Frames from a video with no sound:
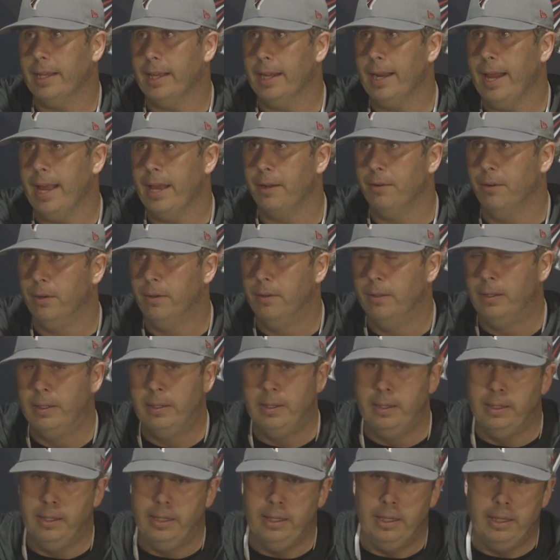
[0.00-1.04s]
can handle,
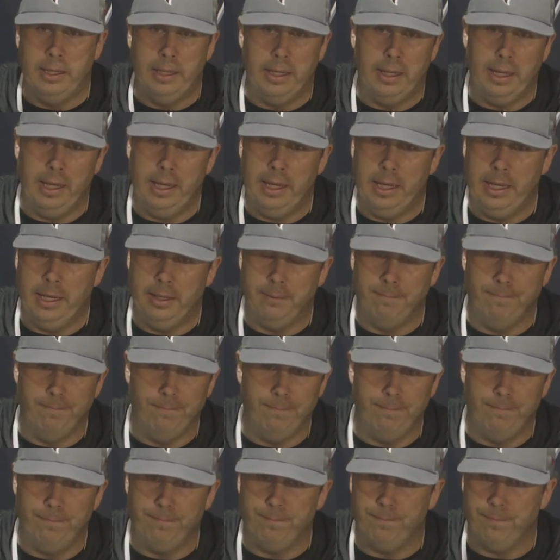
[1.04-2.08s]
and
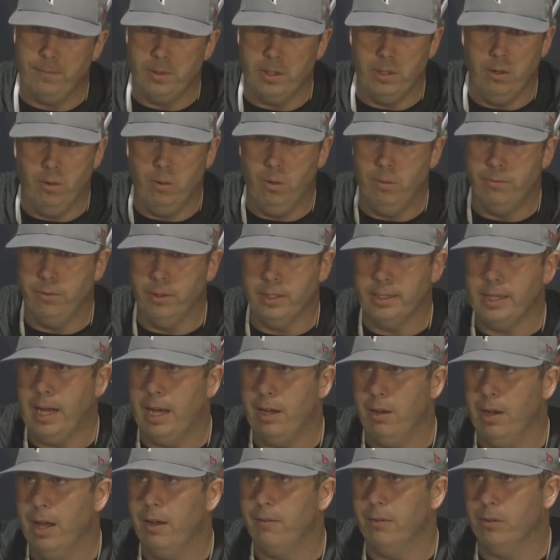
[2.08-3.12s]
you know, hopefully Kyle
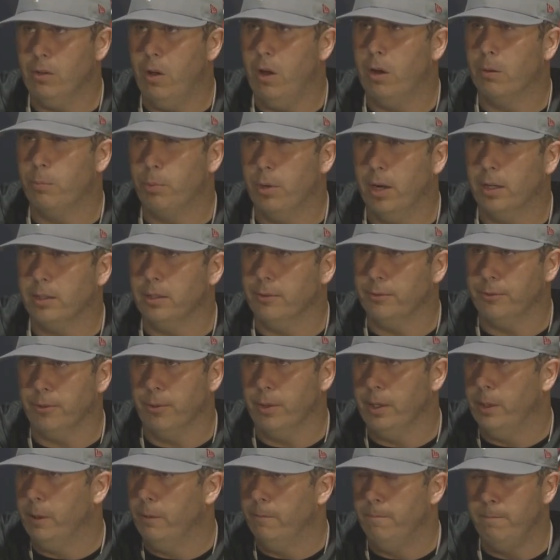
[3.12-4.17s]
will have a long, productive
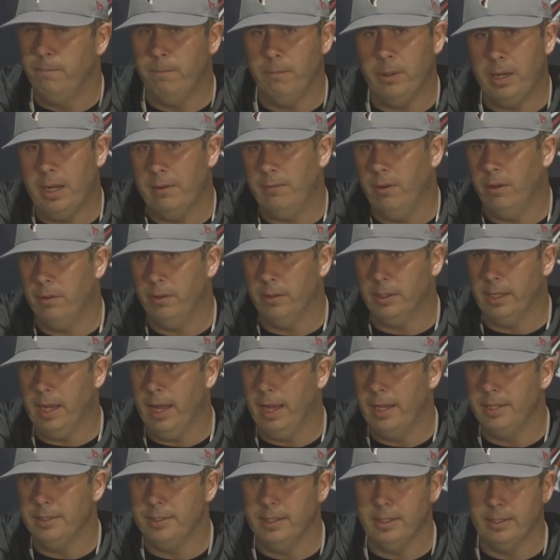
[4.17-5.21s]
career, but have other
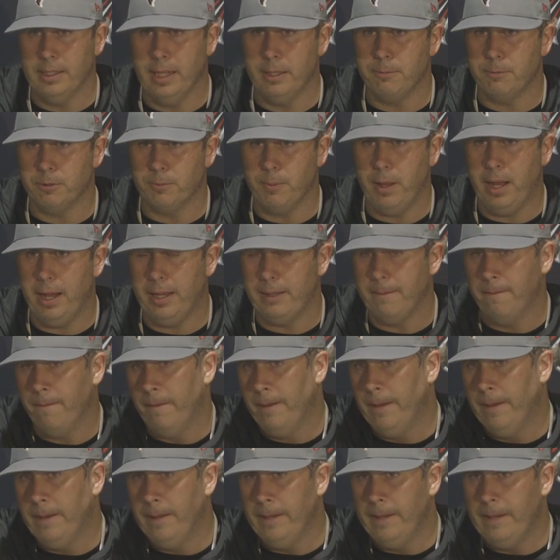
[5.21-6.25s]
guys at that spot
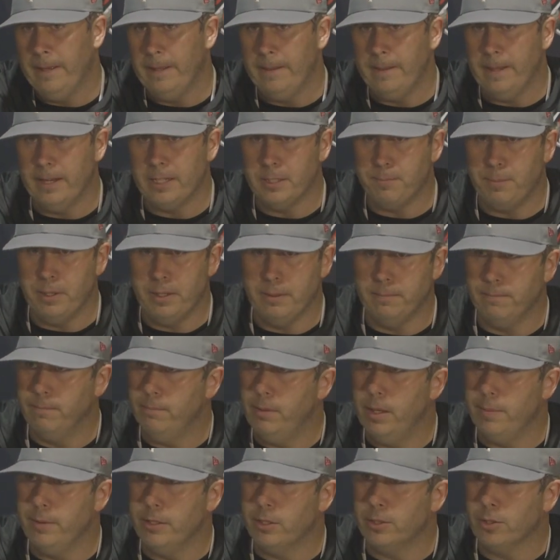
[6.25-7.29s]
that it's been
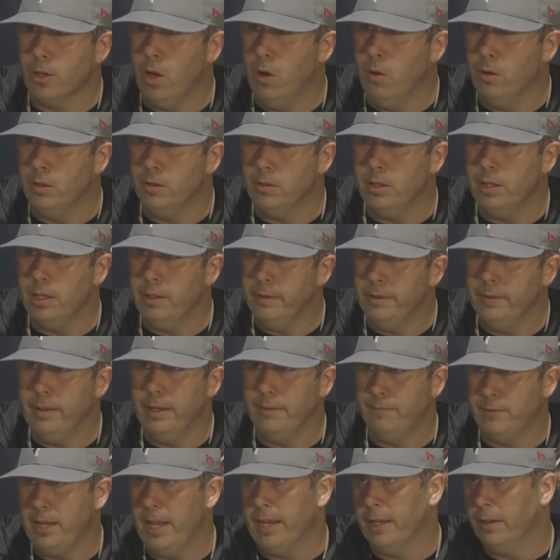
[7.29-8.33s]
maybe slow, and then
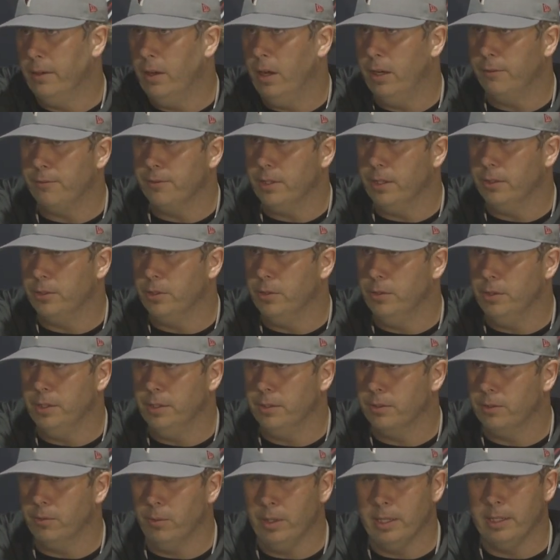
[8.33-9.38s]
they've taken off year two,
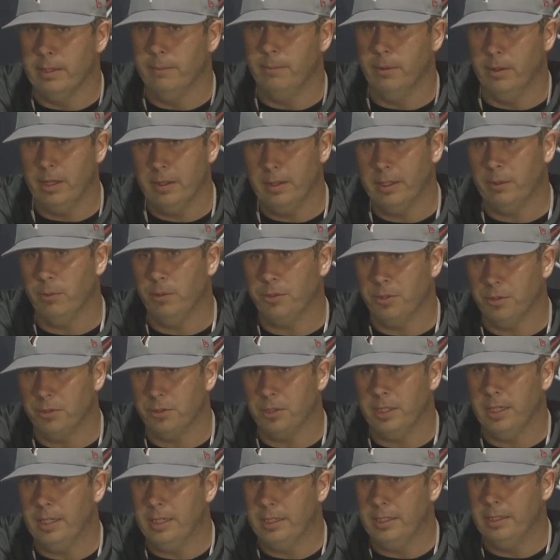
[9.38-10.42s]
year three. Well, I think what you're
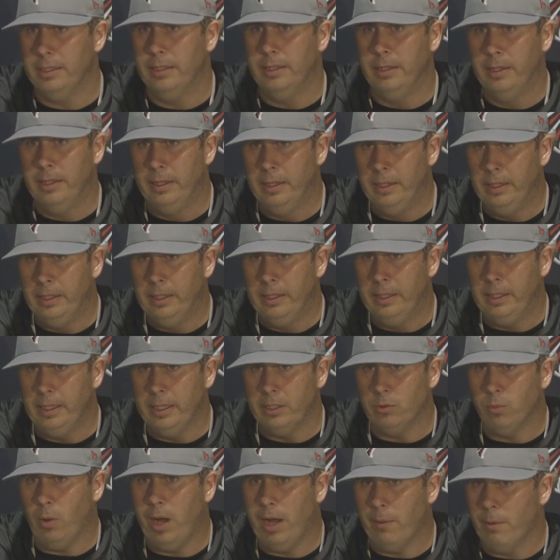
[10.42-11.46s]
seeing
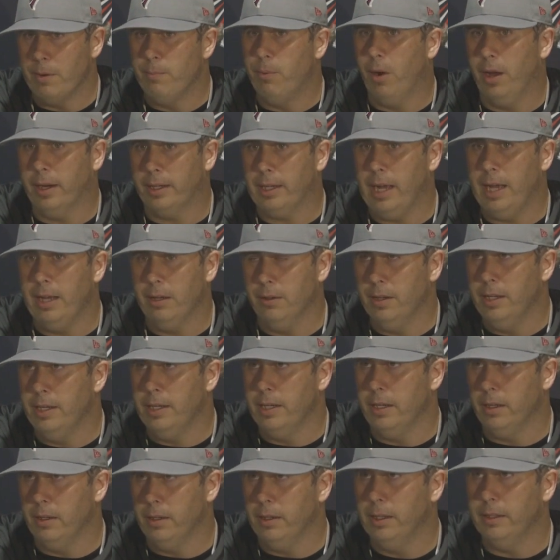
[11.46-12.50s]
is why we brought Kyle in
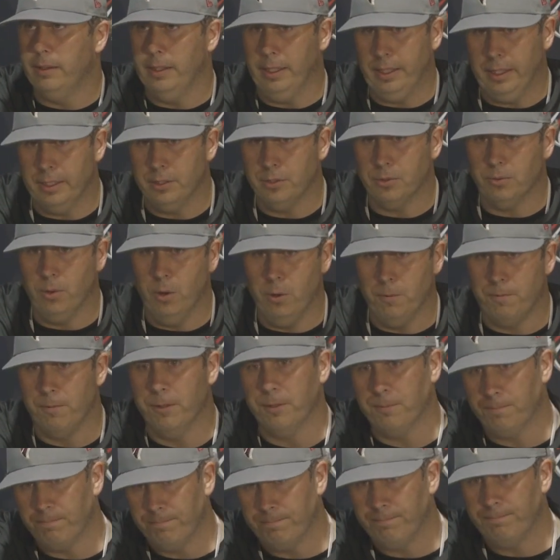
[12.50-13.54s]
here. I think his growth is